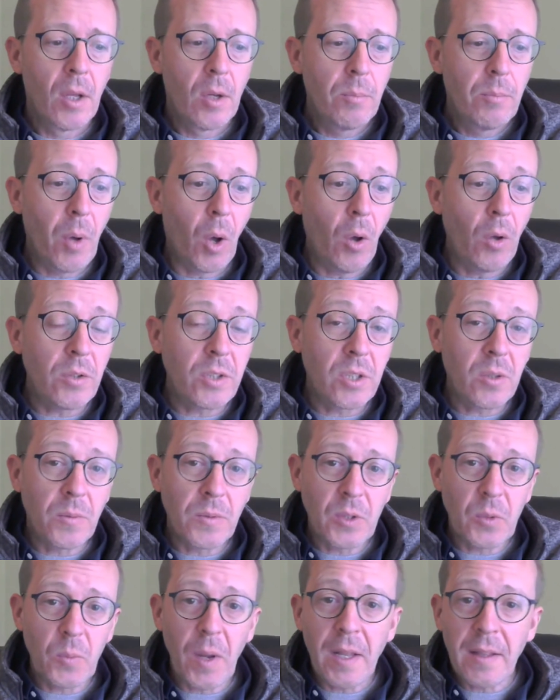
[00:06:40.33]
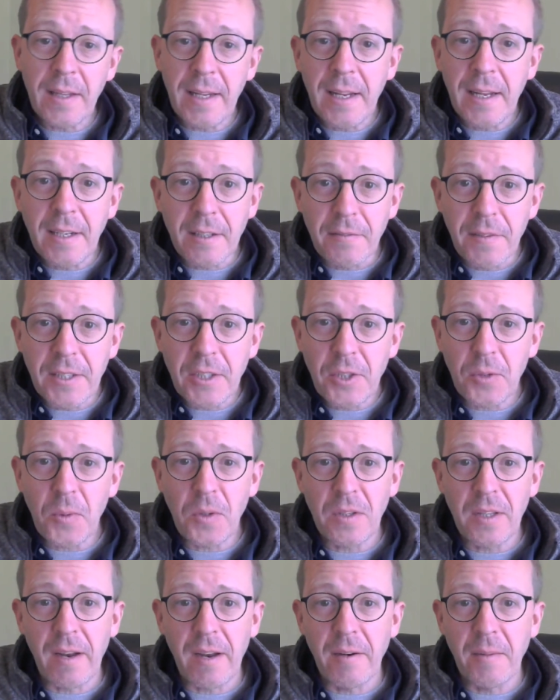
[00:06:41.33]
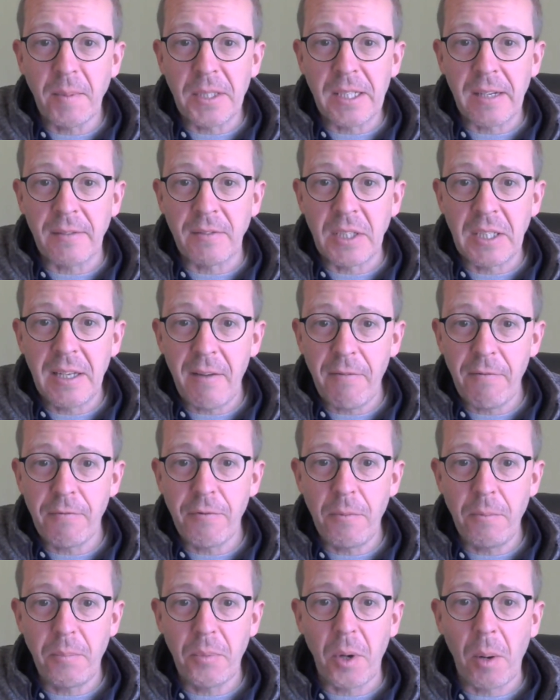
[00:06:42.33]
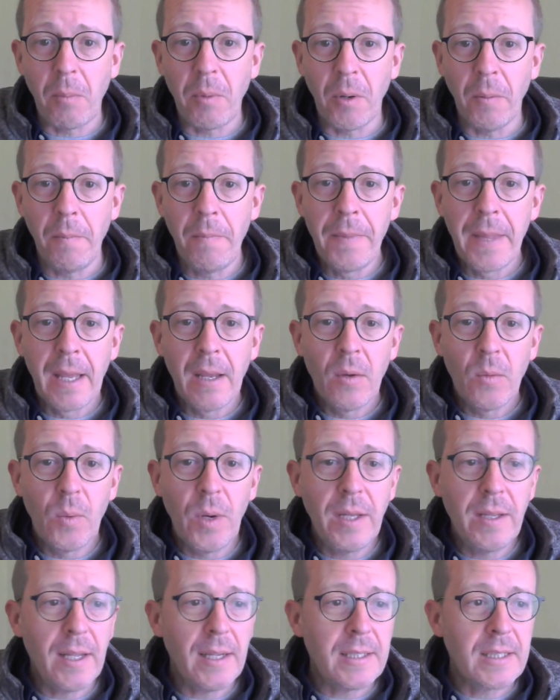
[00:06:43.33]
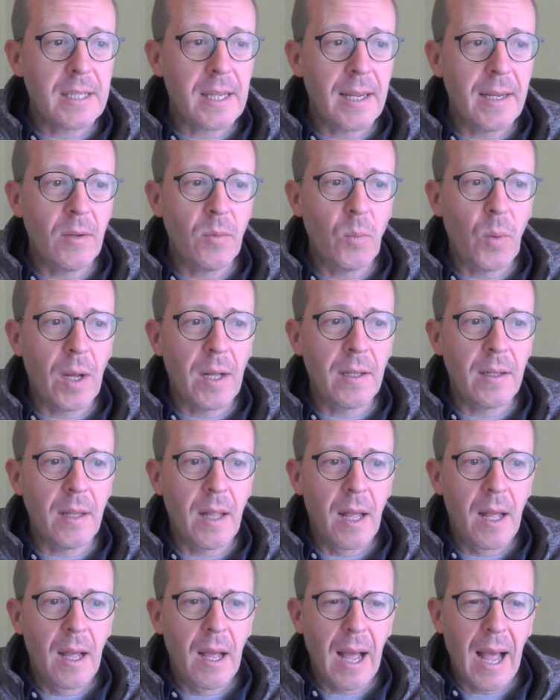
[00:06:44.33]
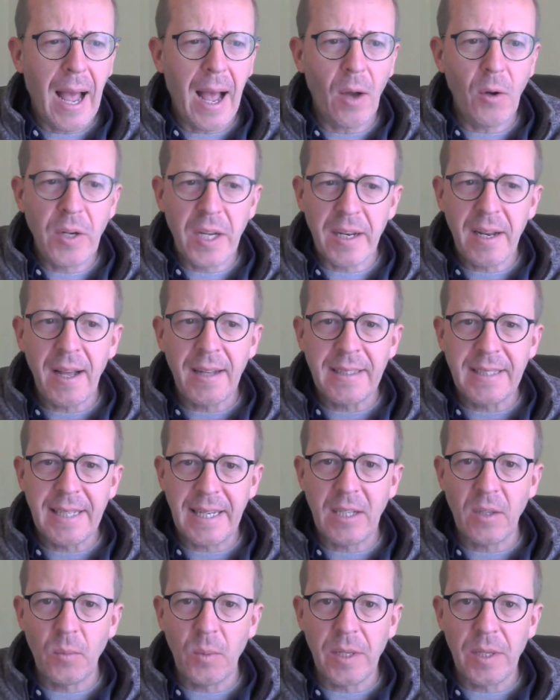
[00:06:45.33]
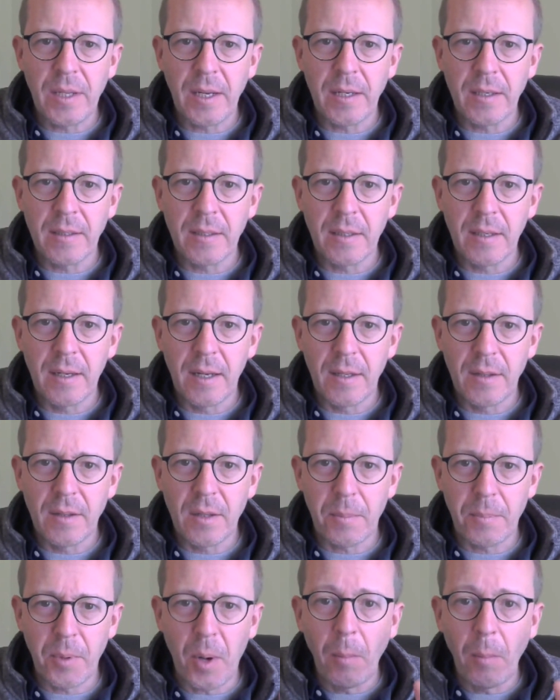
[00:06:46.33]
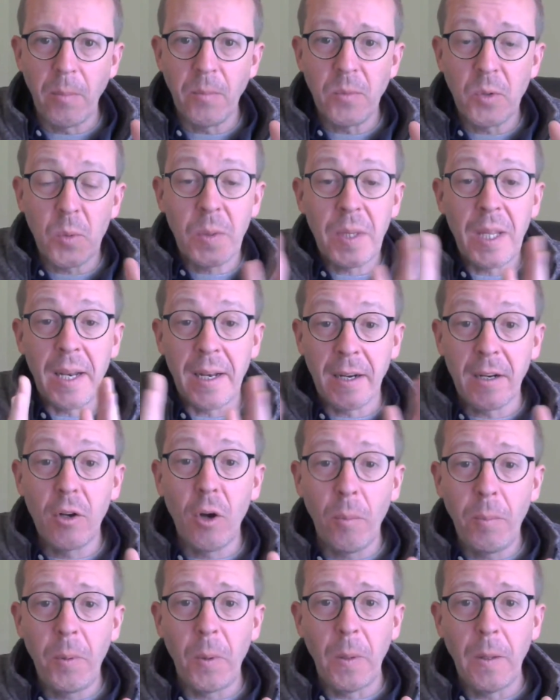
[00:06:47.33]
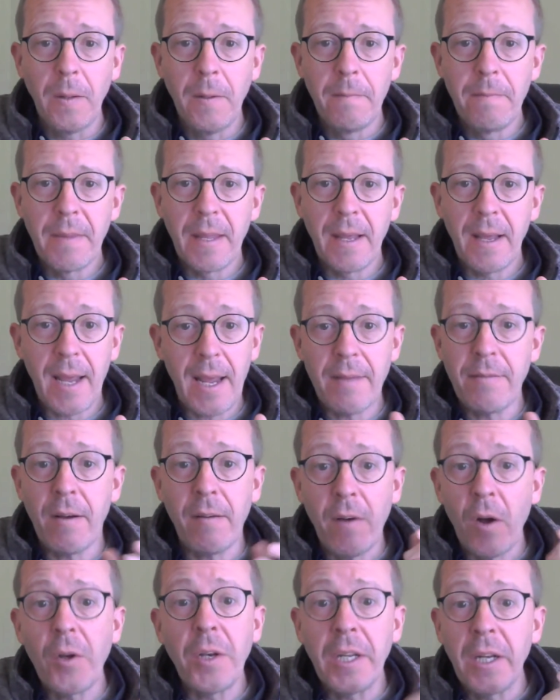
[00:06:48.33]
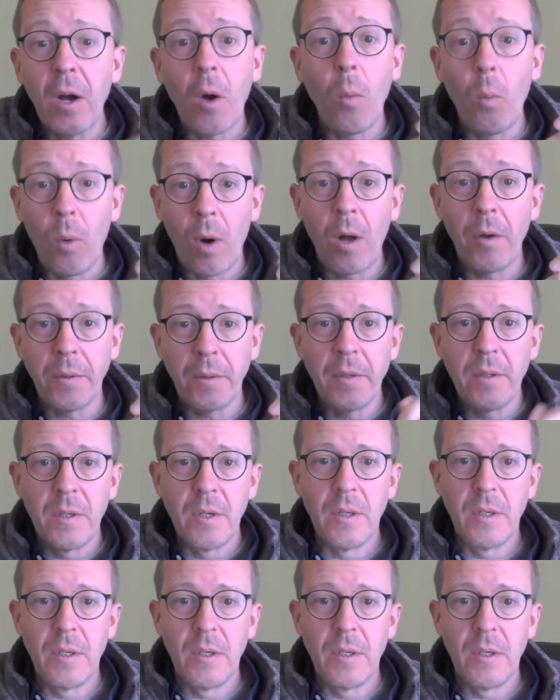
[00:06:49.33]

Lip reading: But also as well, the individual therapists have a different problem where they're saying, well, how can I deal with the problems within a couple if I've only got one